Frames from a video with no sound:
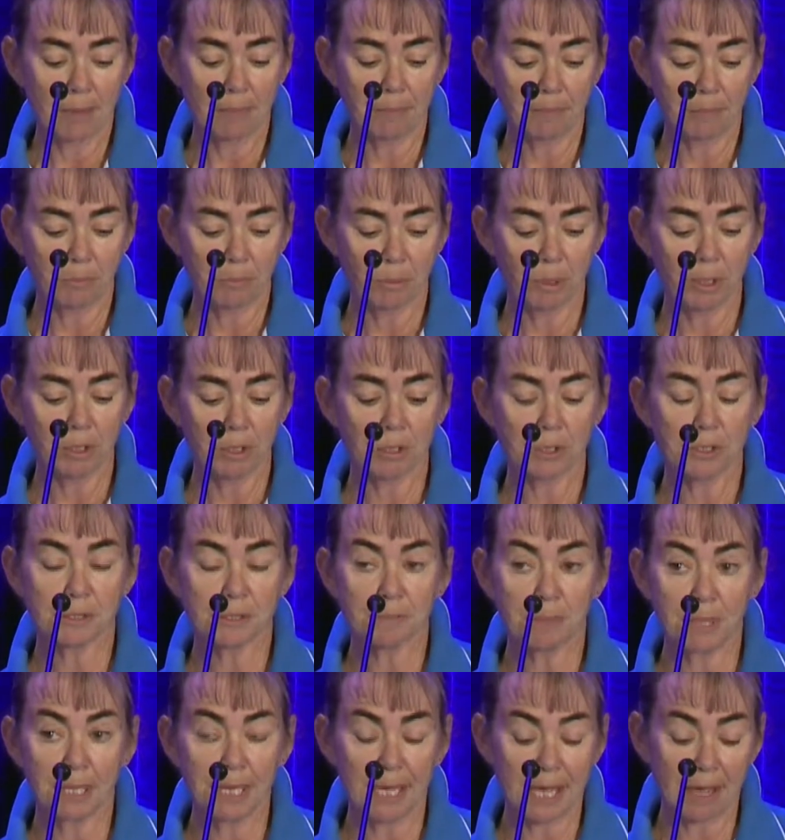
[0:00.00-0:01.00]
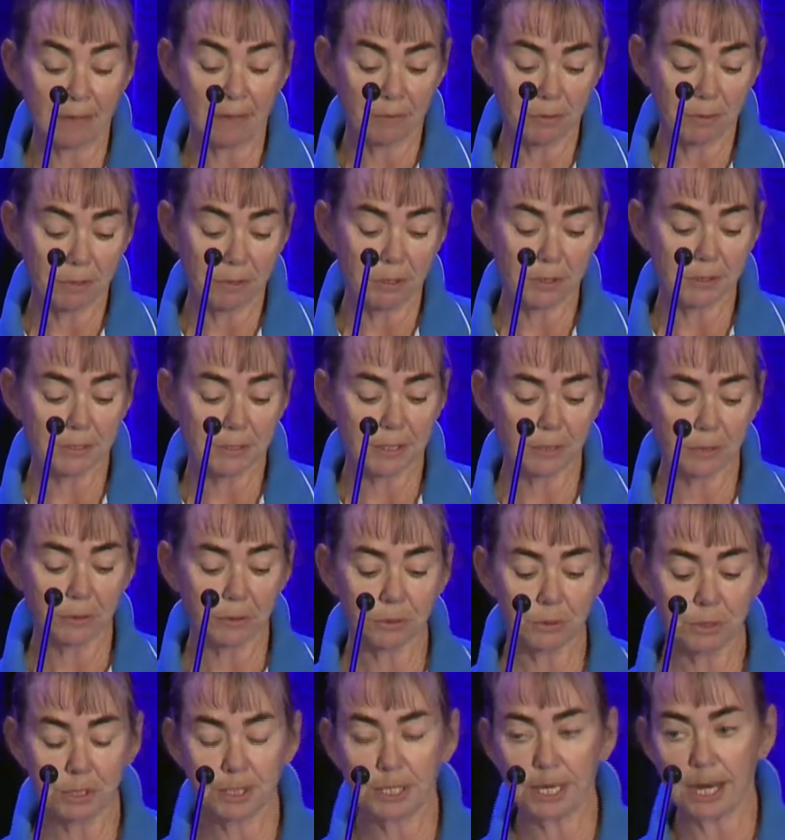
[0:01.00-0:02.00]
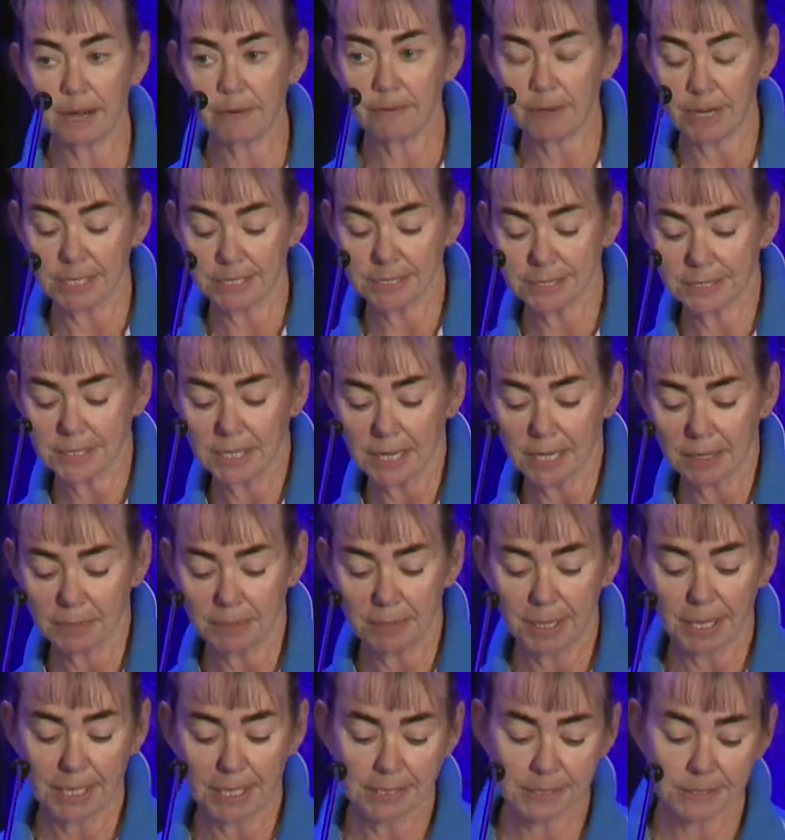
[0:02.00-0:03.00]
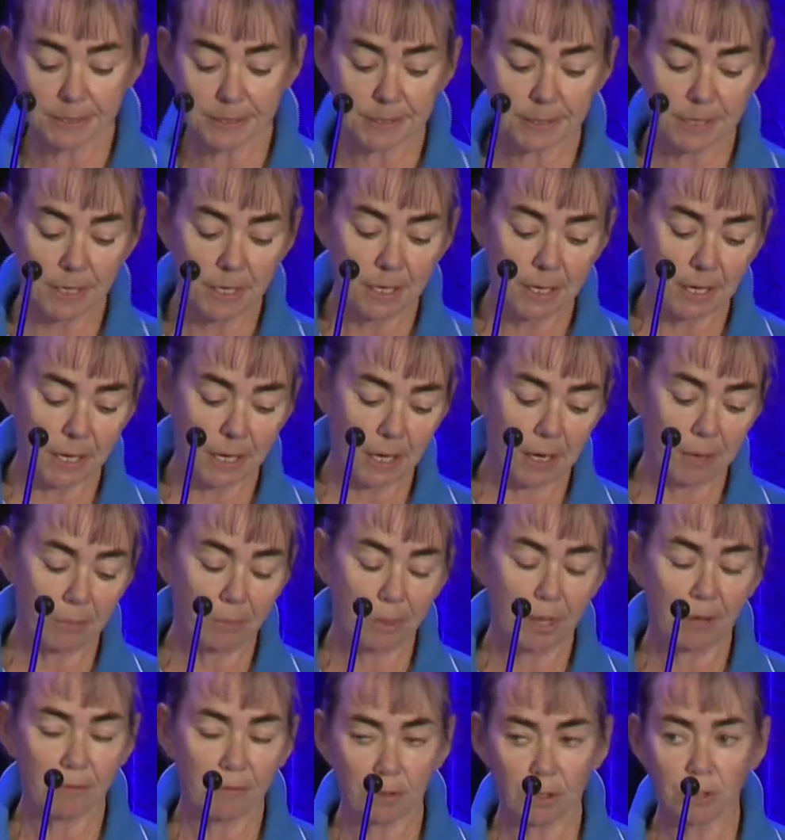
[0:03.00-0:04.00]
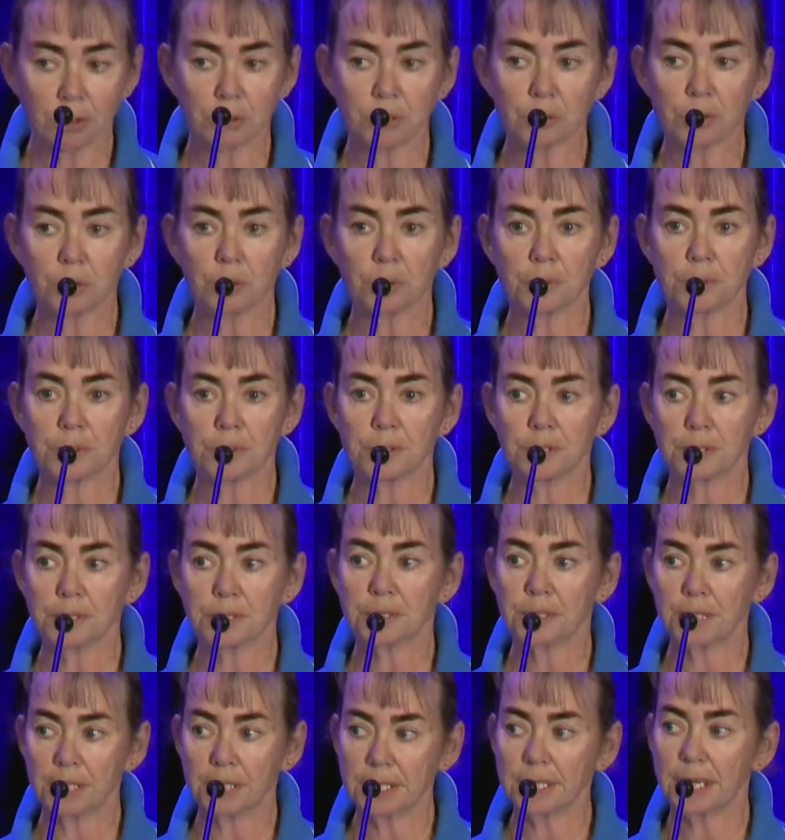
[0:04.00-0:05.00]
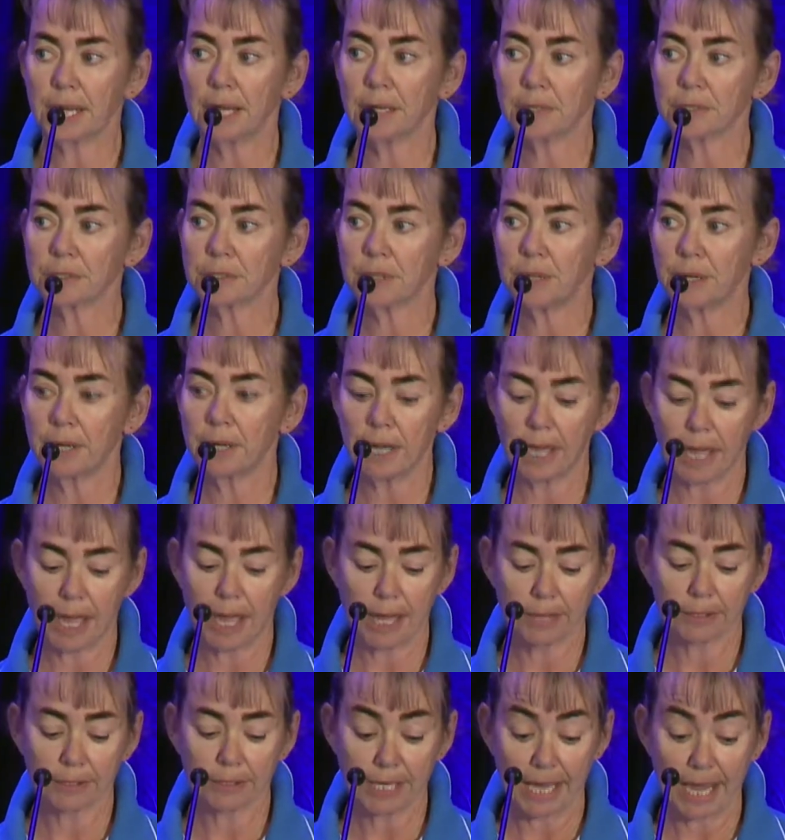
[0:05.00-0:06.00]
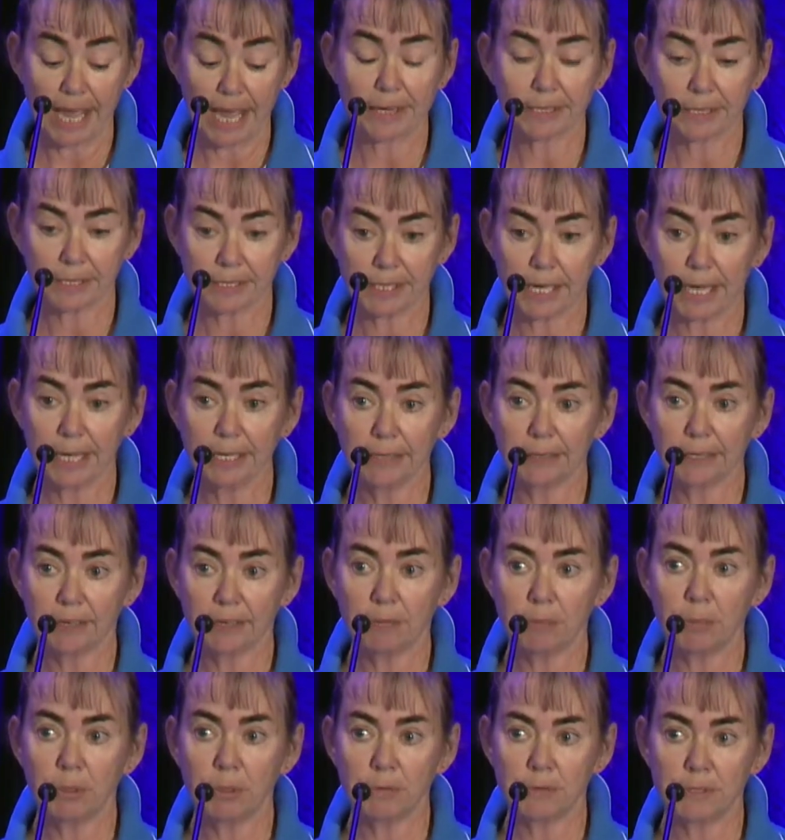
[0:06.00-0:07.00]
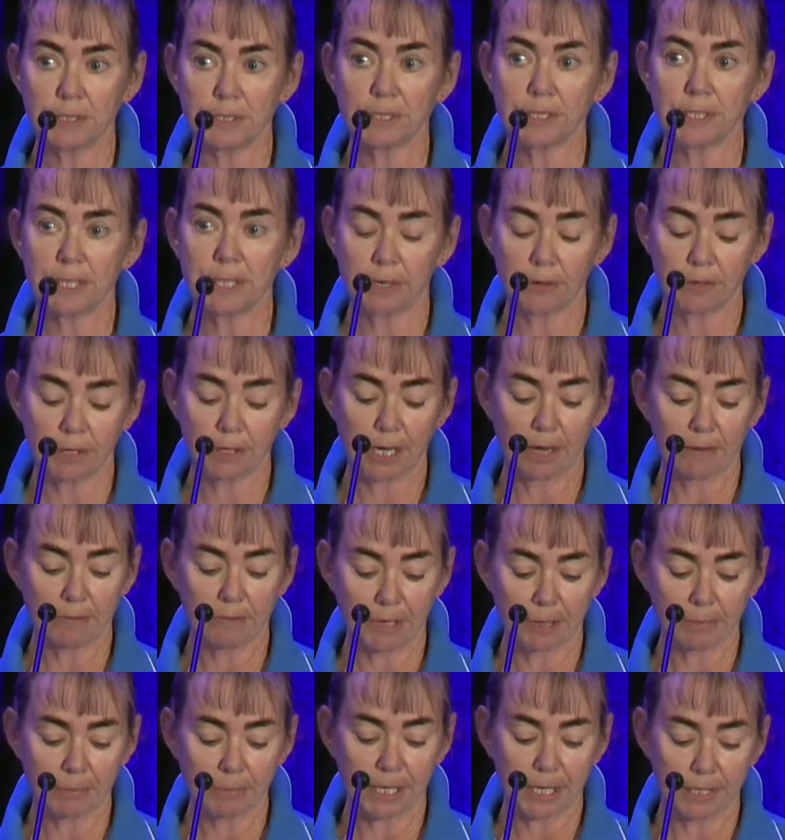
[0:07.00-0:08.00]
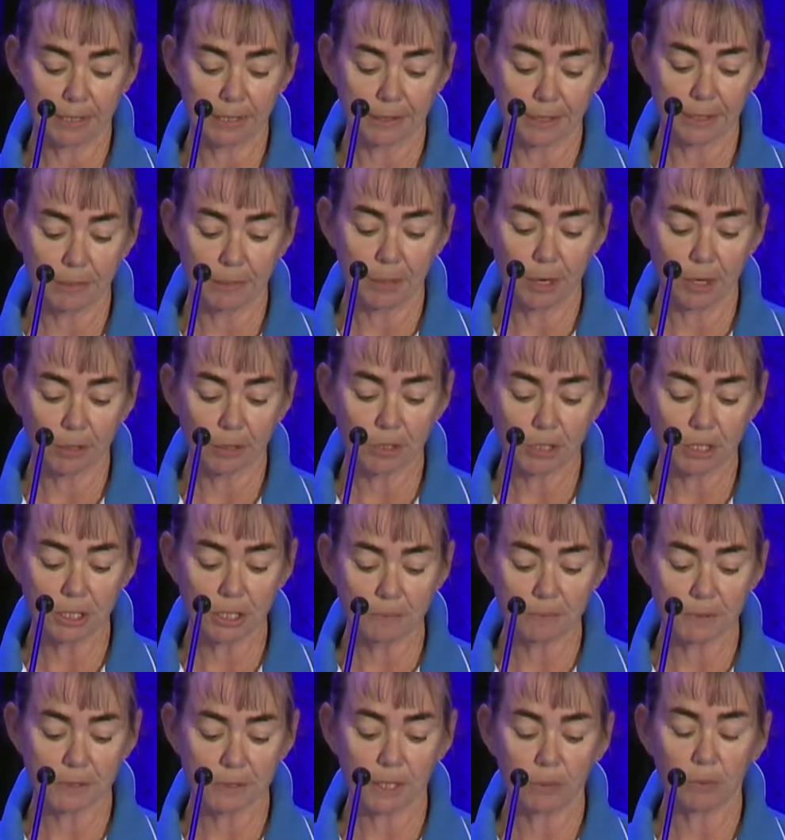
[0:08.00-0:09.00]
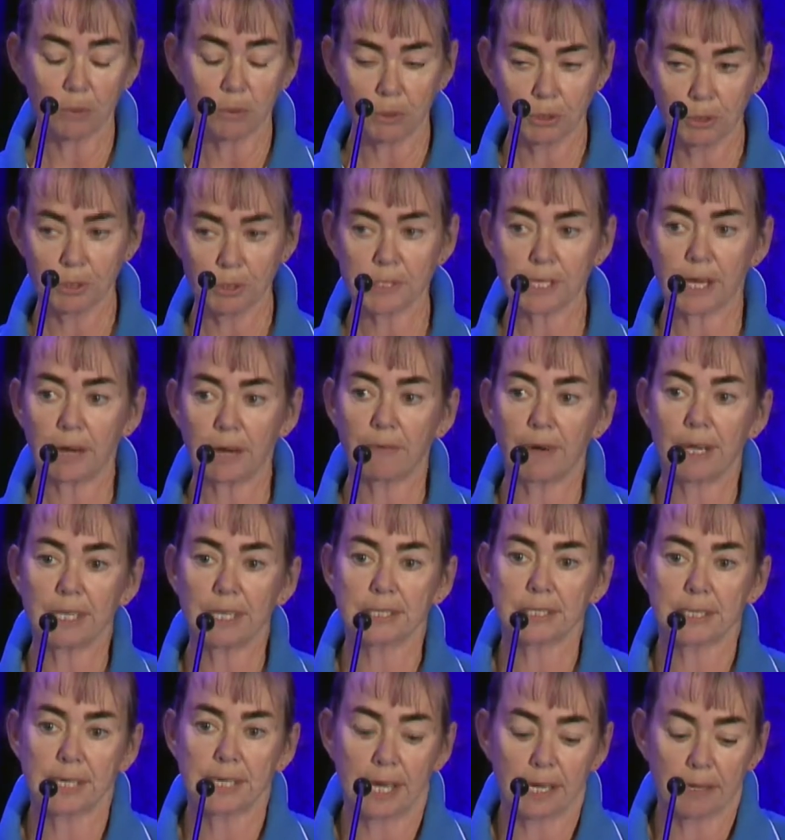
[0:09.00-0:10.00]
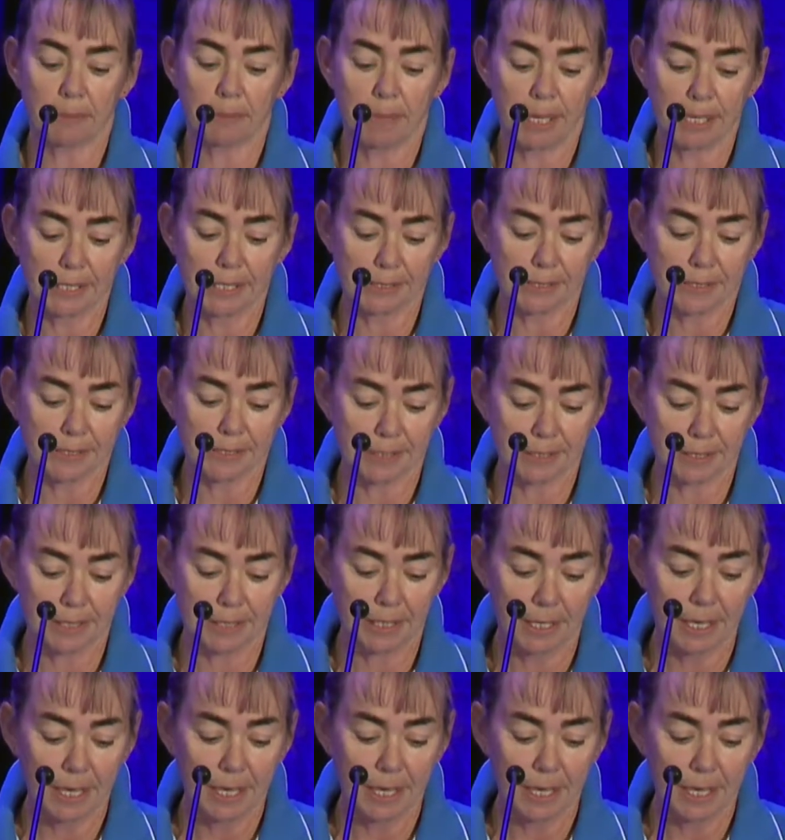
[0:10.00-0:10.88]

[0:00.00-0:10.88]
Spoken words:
We use many avenues, including our rates database. We have a lot of dogs that's details are out of date. They've moved into the area and haven't updated their microchips, so we'll use our rates database to see